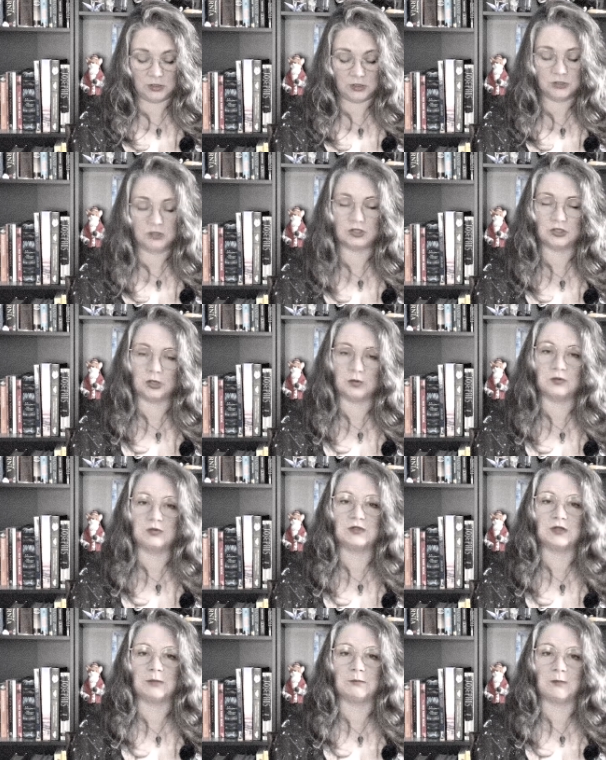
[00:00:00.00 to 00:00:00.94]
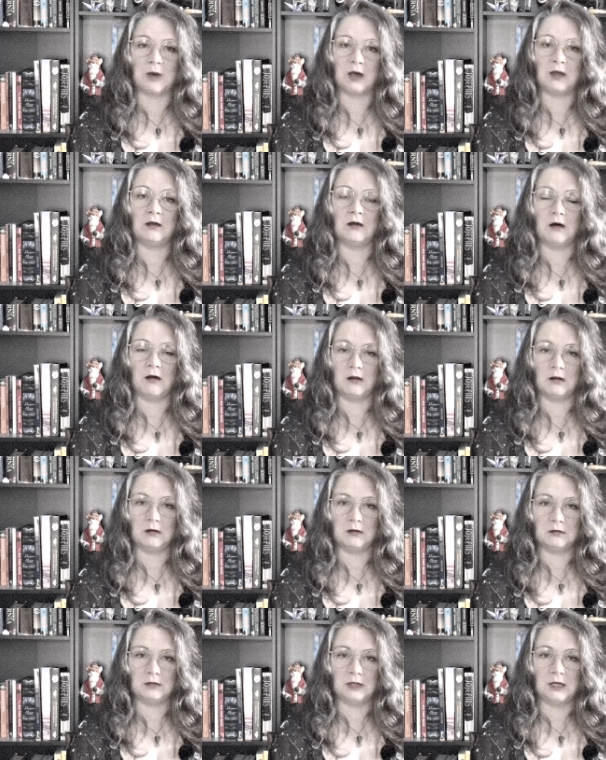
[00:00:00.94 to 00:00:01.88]
shows that my
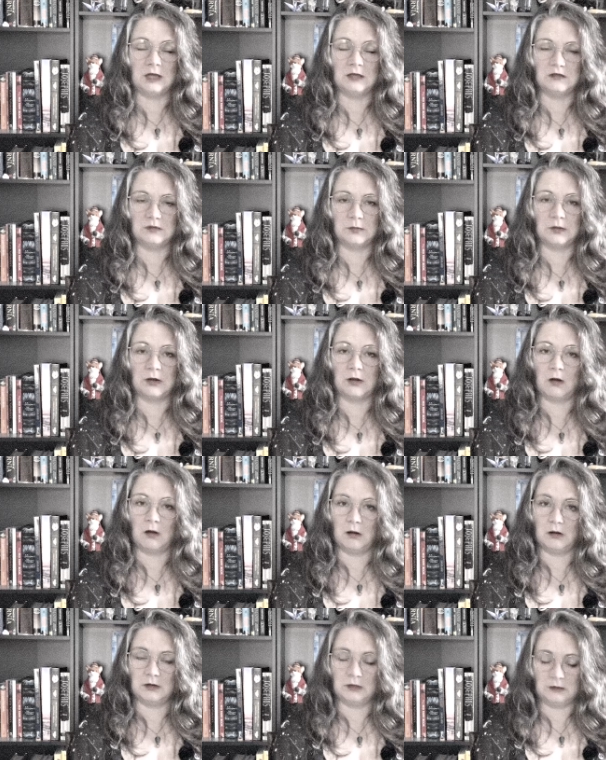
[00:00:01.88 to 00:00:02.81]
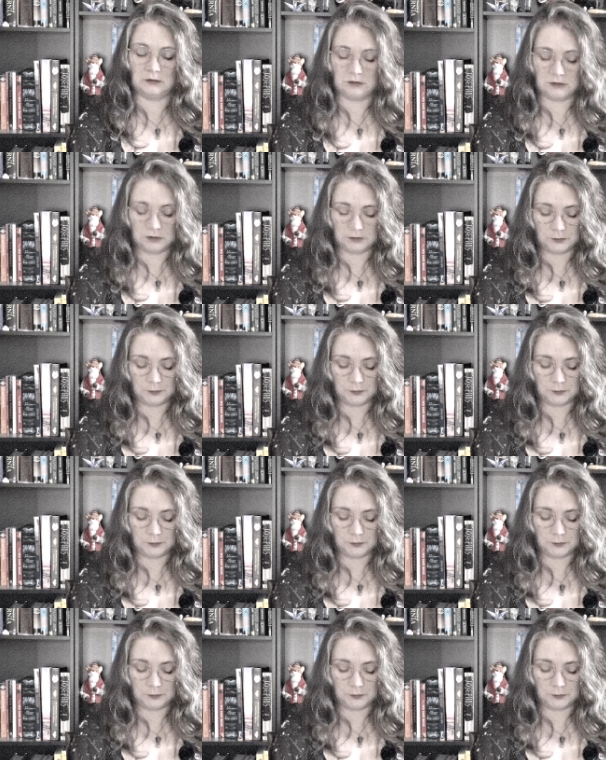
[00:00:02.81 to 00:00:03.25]
heart has been hardened,